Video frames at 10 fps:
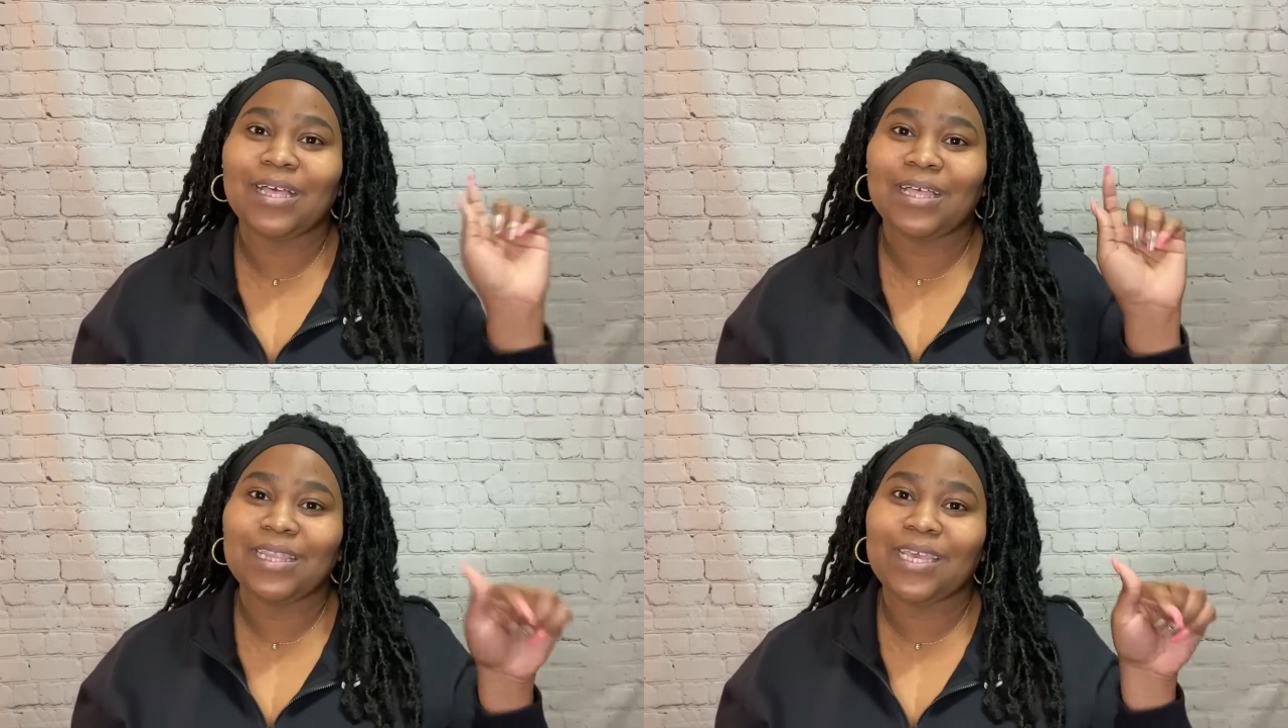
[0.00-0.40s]

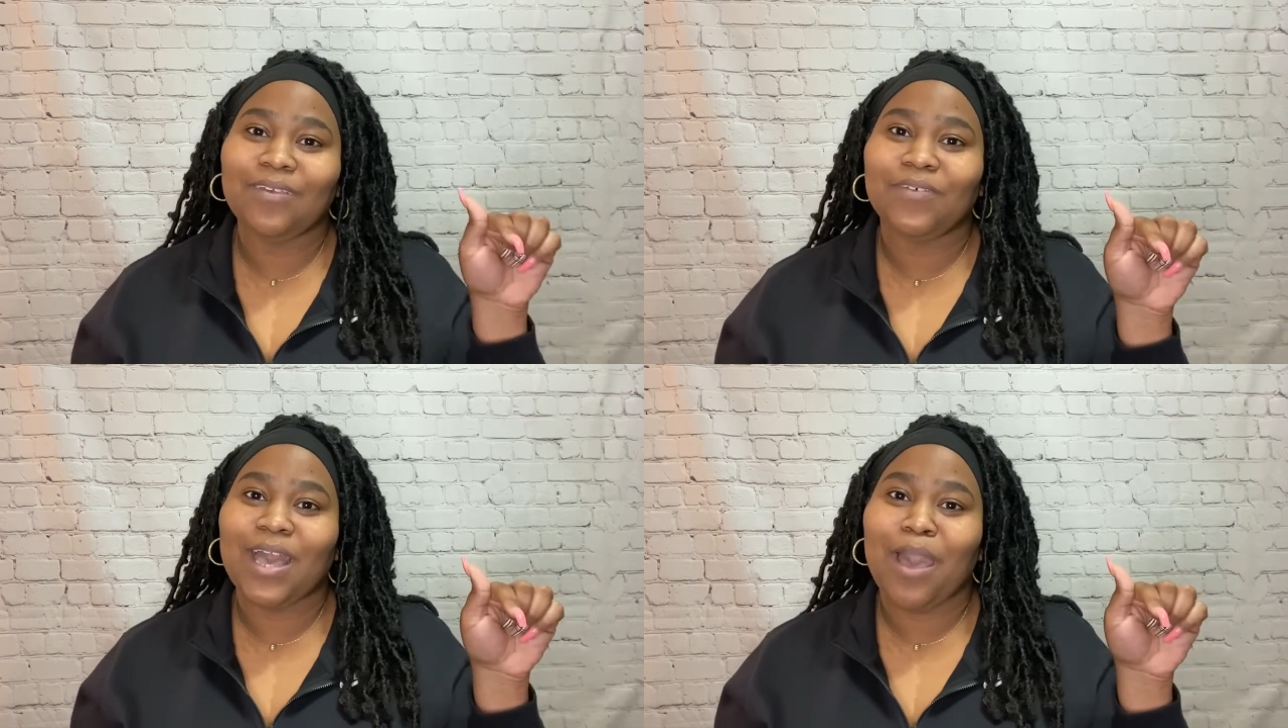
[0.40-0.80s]

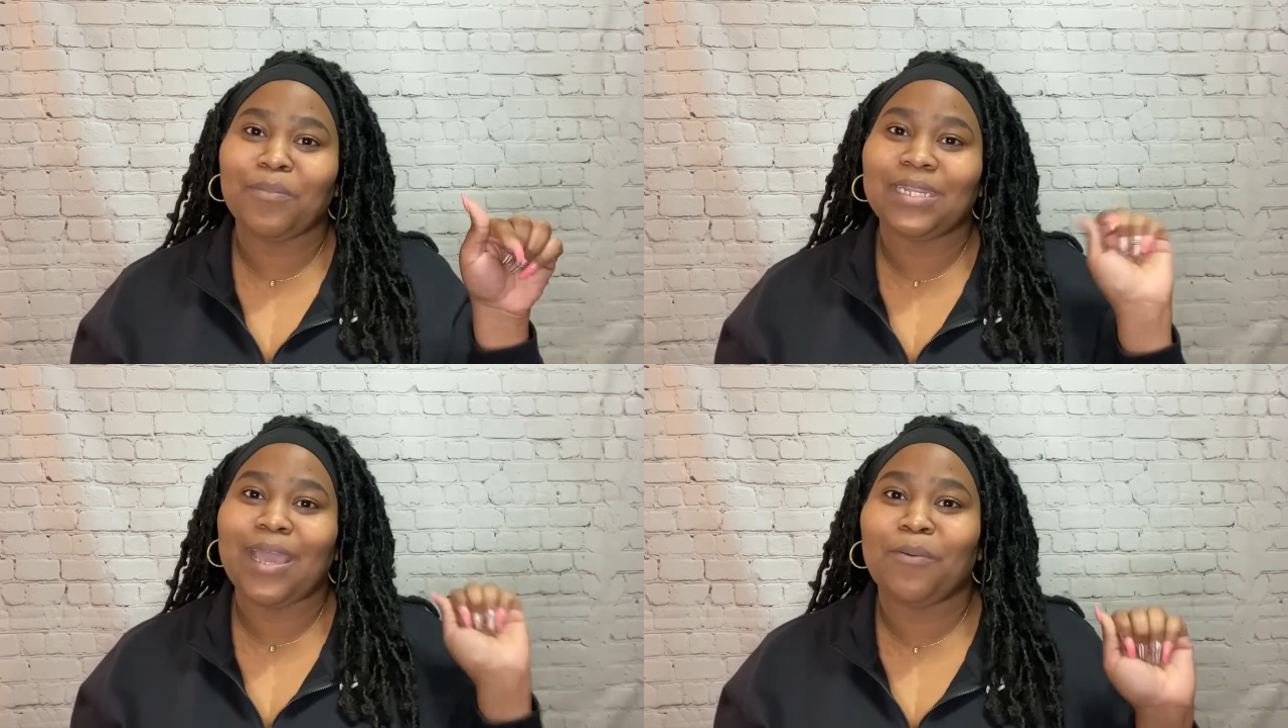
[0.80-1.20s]
leave a
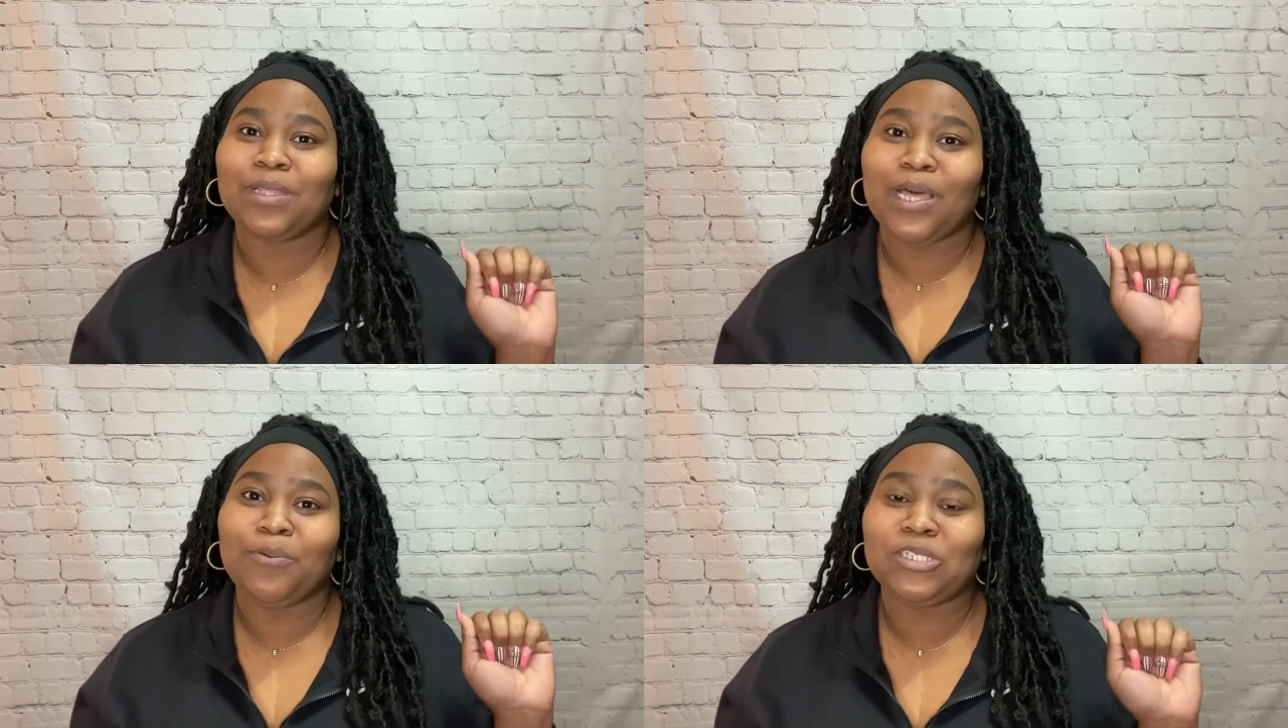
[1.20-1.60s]
comment down
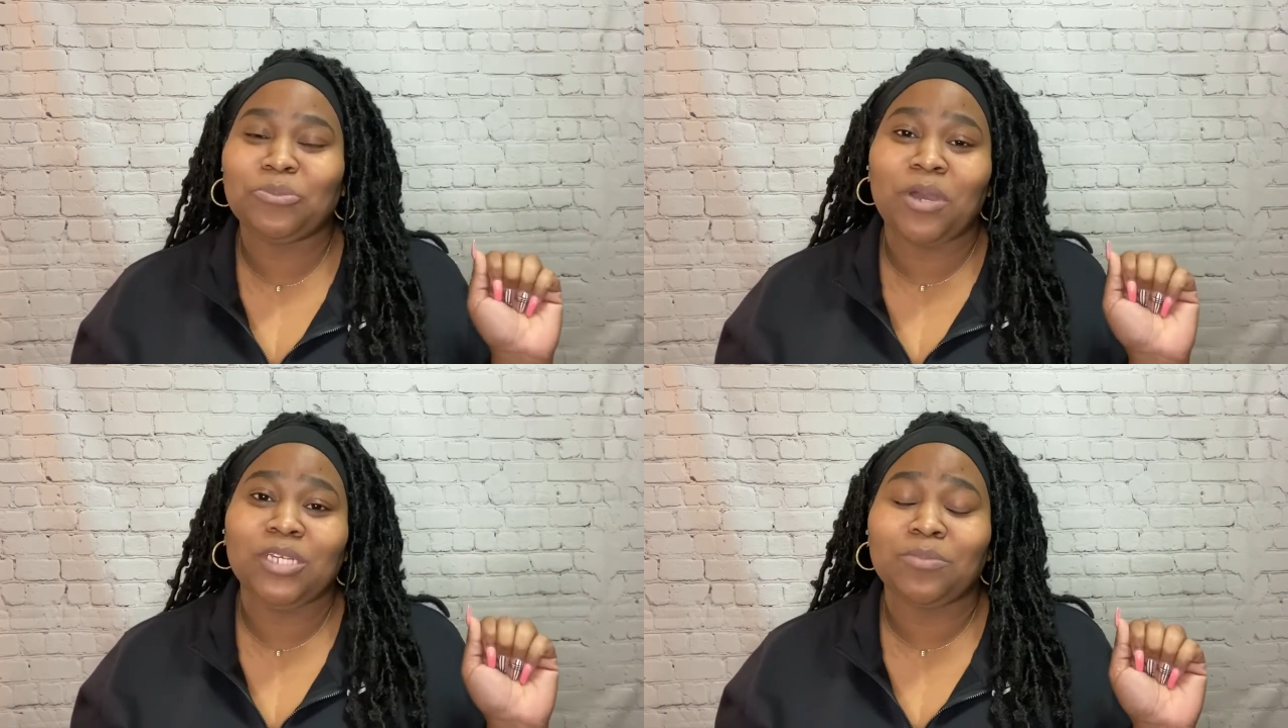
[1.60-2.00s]
below with
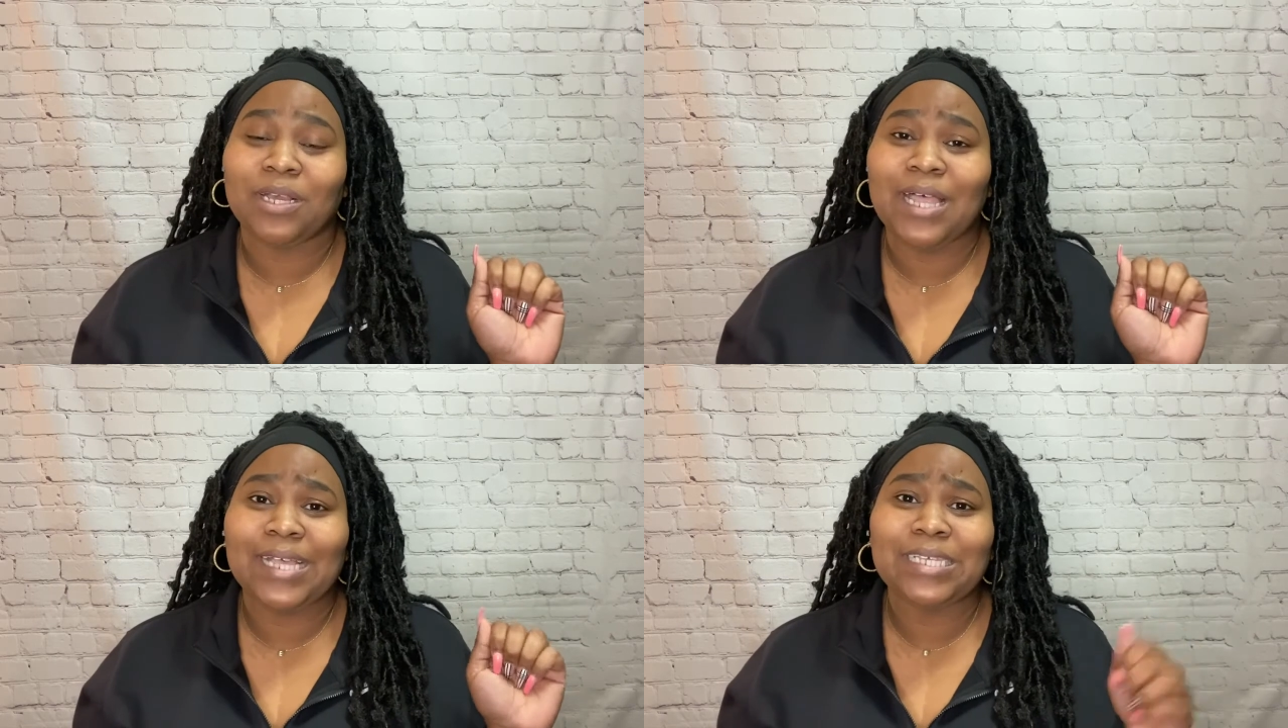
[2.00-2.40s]
your
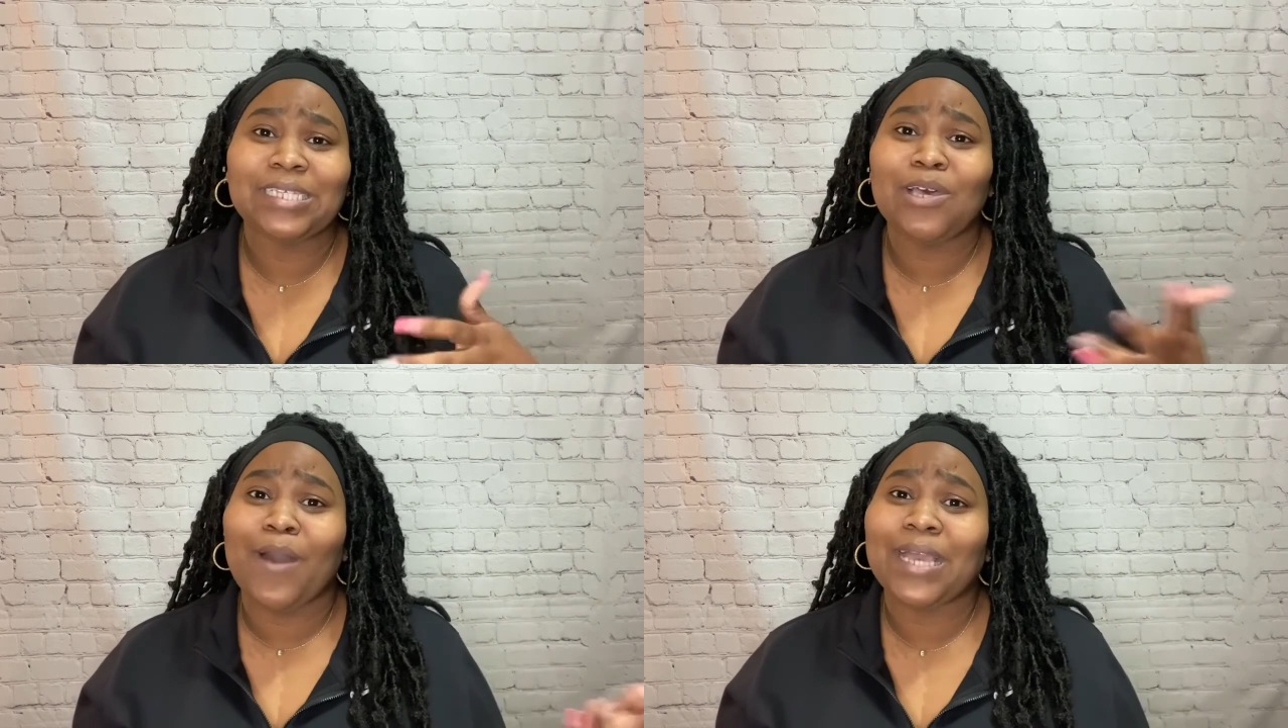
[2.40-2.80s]
Poshmark closet
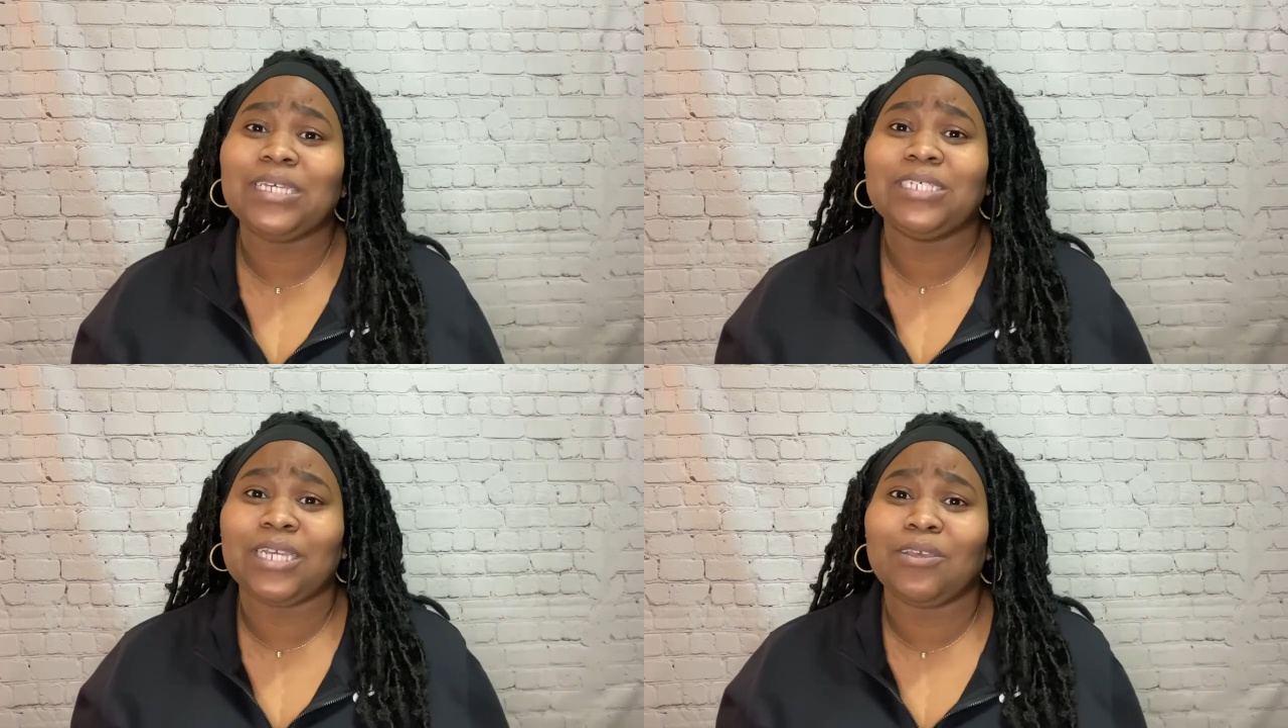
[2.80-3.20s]
so I
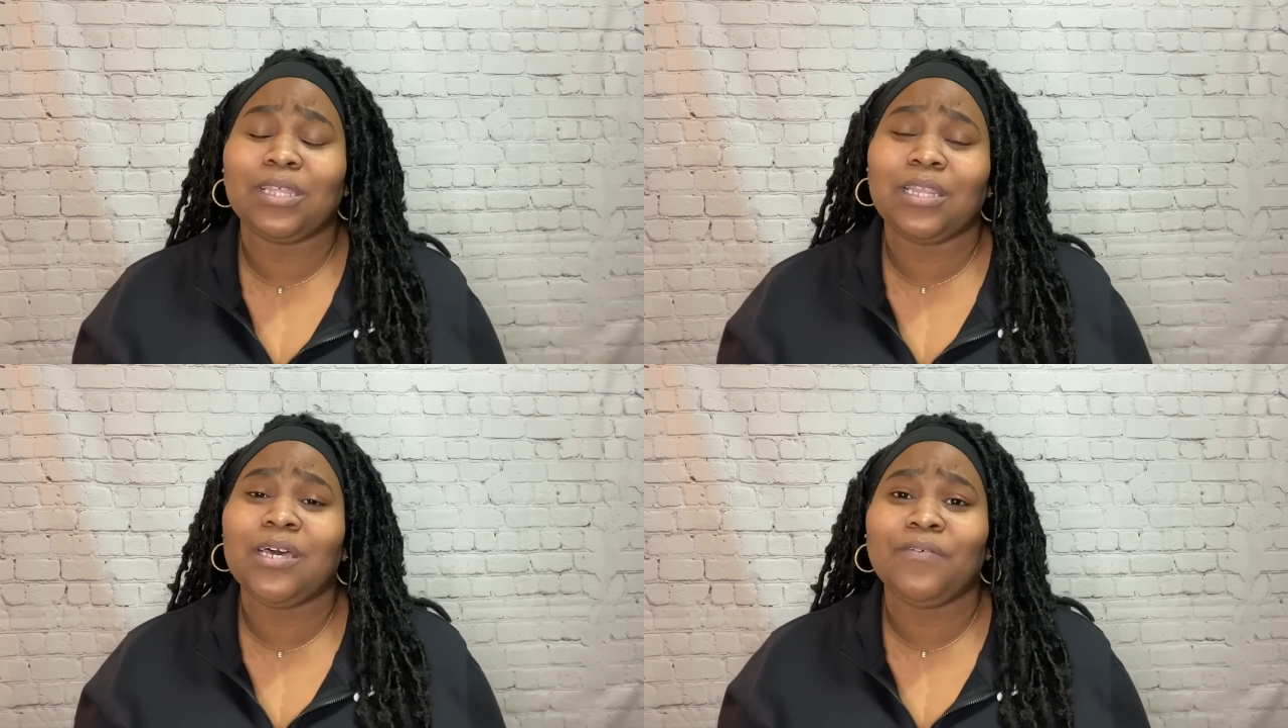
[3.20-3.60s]
can share
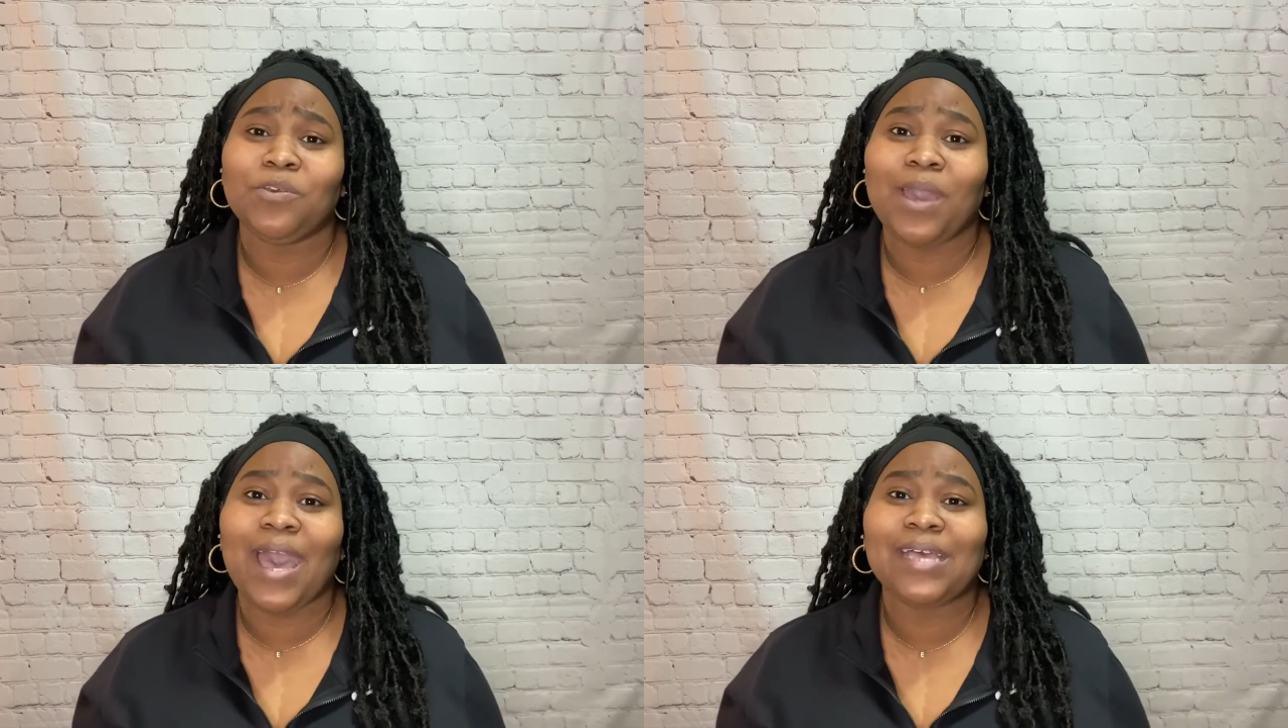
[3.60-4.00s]
the love,
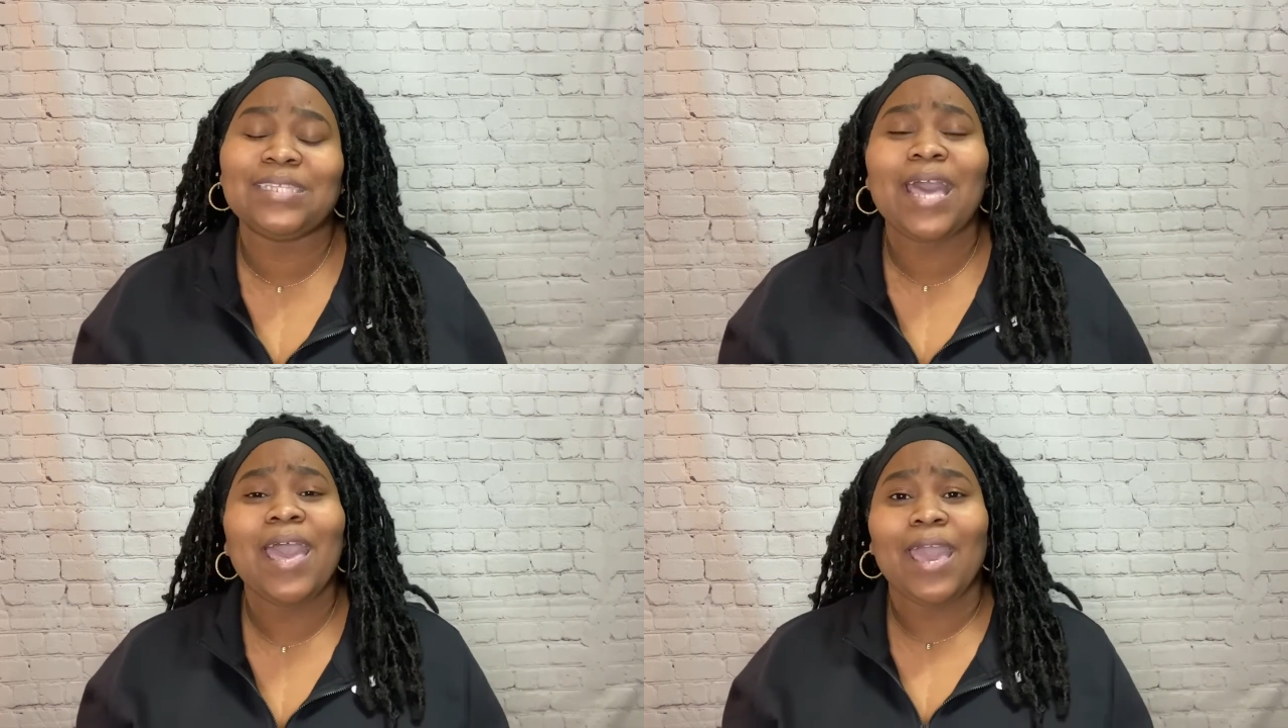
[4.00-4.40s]
you guys.